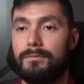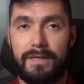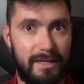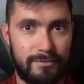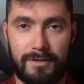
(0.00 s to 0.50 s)

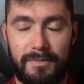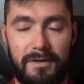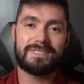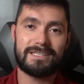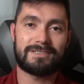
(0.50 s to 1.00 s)
Daydream.
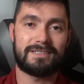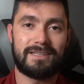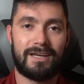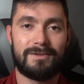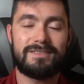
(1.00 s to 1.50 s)
Seriously
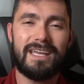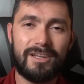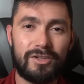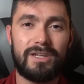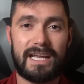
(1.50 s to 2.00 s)
though,
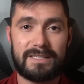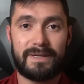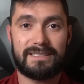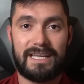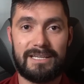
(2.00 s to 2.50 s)
set good
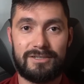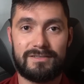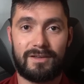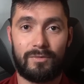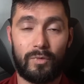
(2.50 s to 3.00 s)

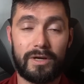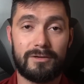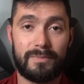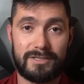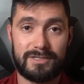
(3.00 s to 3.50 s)
expectations on what
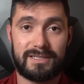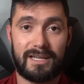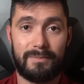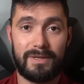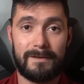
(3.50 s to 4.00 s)
your budget's
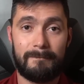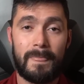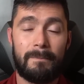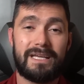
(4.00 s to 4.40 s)
gonna be,